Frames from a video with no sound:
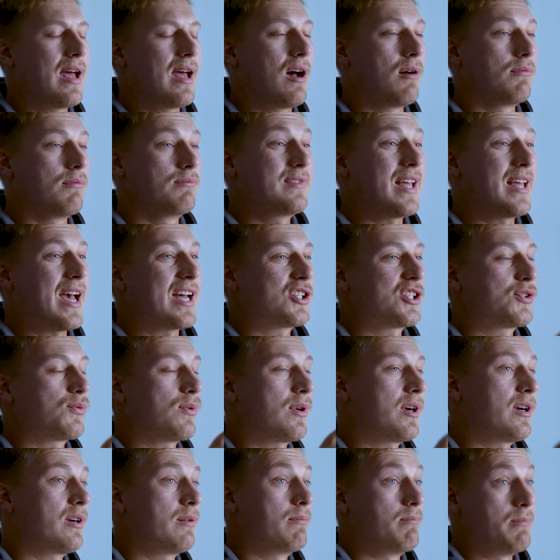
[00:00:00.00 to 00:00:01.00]
Now,
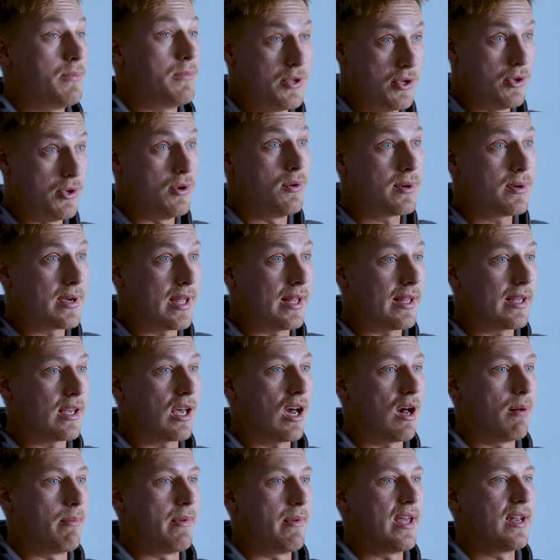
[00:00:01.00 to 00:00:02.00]
that's where you can
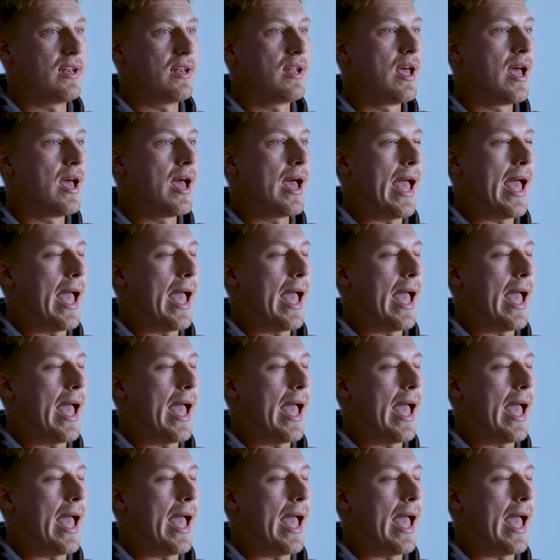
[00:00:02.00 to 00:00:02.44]
come in.